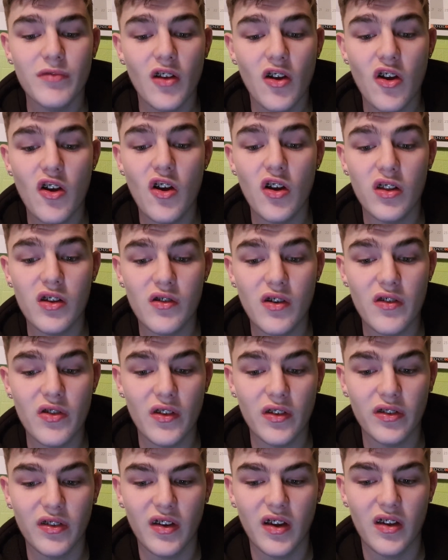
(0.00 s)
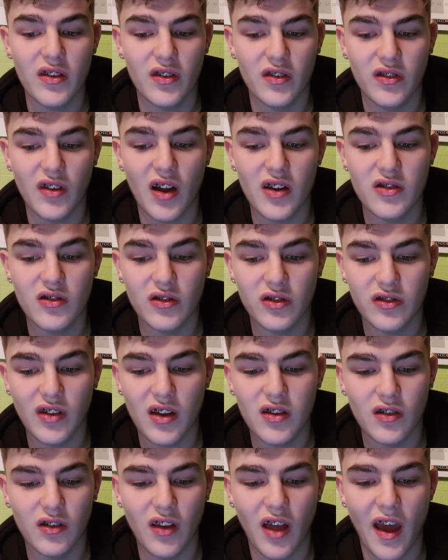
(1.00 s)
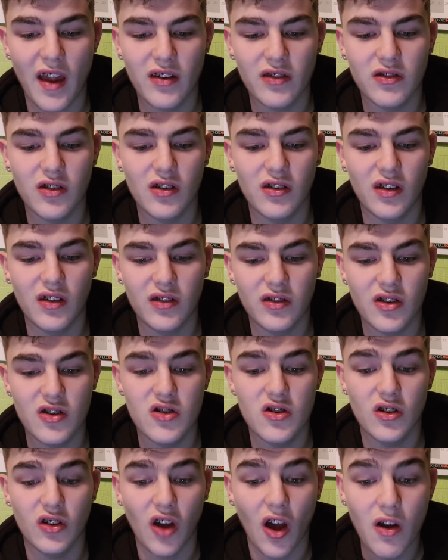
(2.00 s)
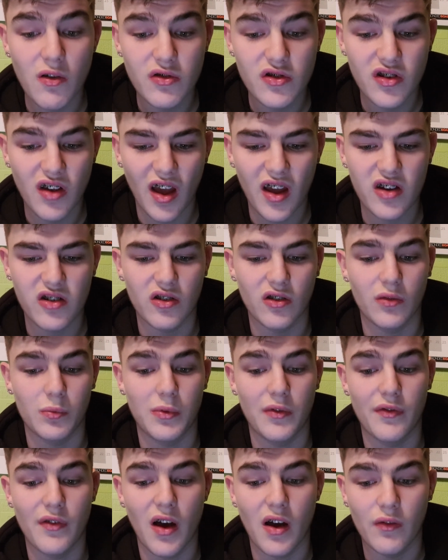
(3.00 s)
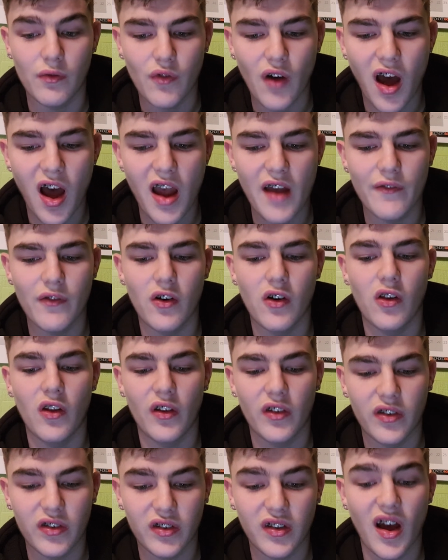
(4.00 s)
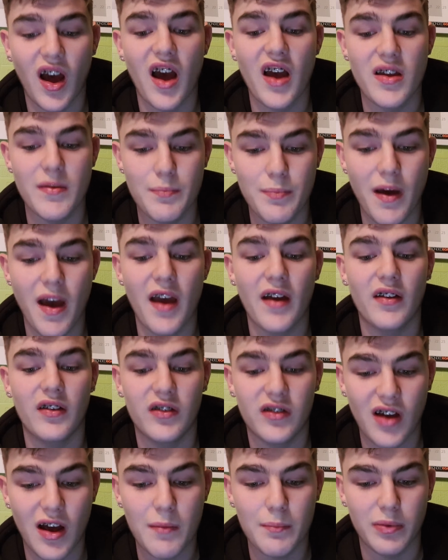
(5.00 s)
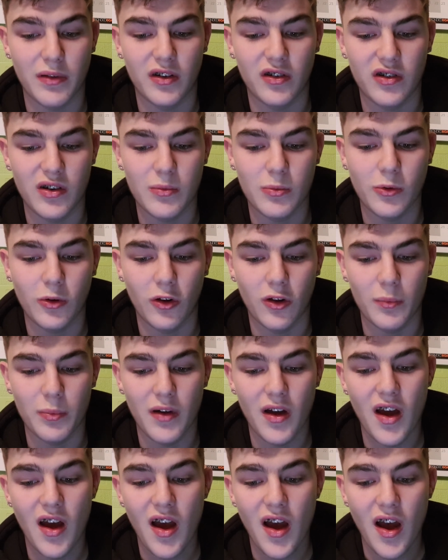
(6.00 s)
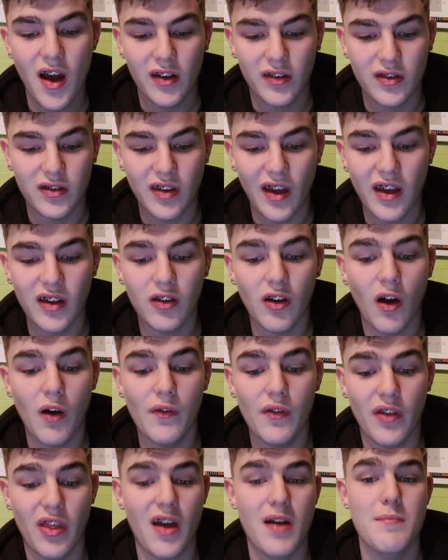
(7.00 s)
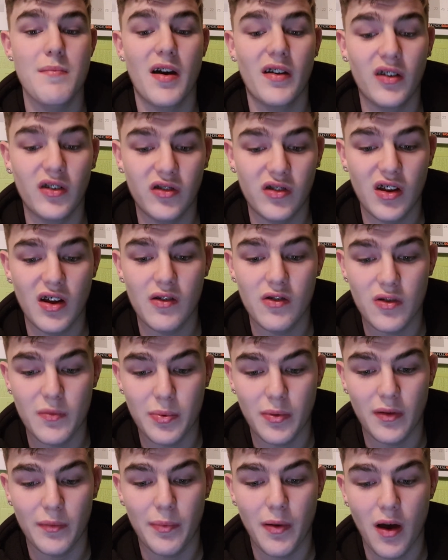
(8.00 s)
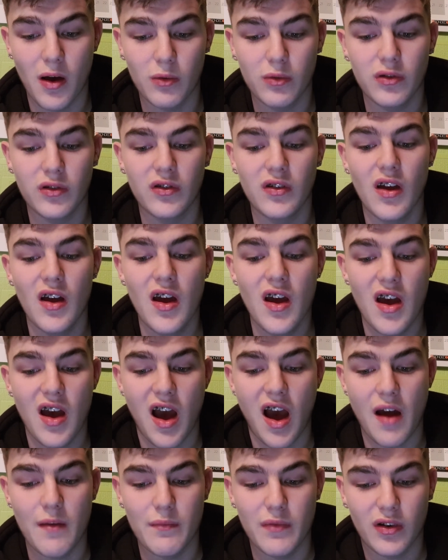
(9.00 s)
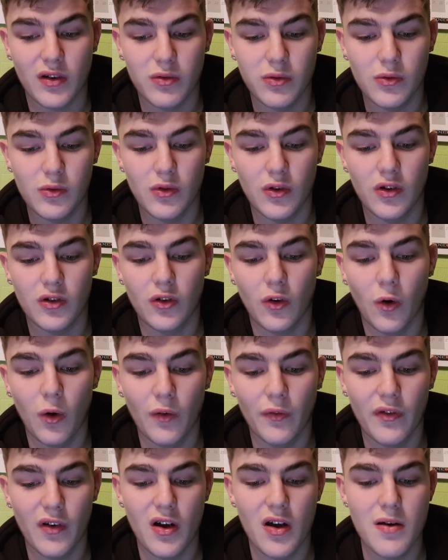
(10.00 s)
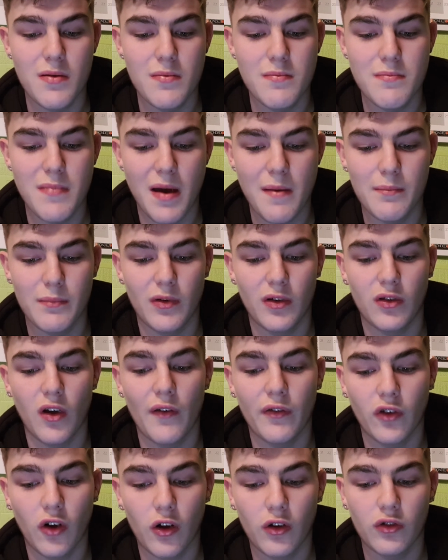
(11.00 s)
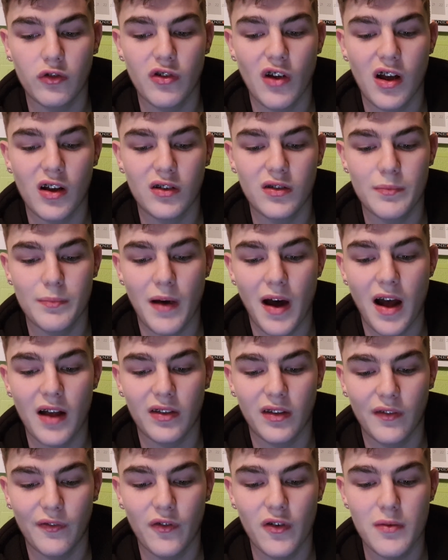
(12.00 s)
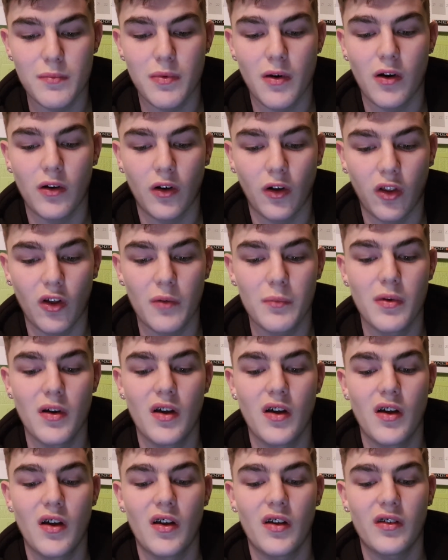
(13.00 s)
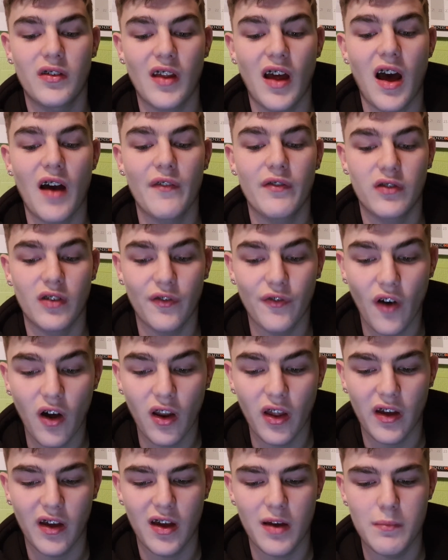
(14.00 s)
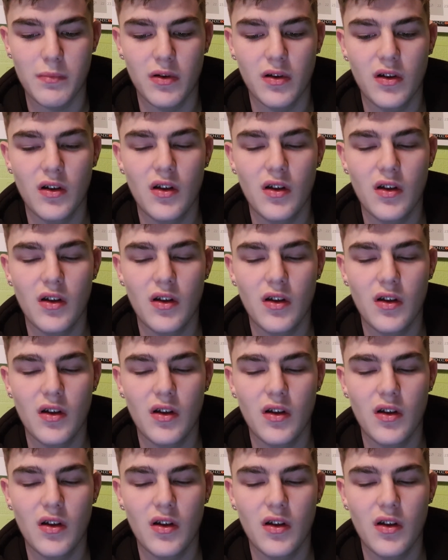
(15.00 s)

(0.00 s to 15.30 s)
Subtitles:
Earlier in the season, Daniel Stendel entered into negotiations with a rival Sky Bet Championship club to take over their managerial post and recruited other members of contract Barnsley Football Club staff to follow him.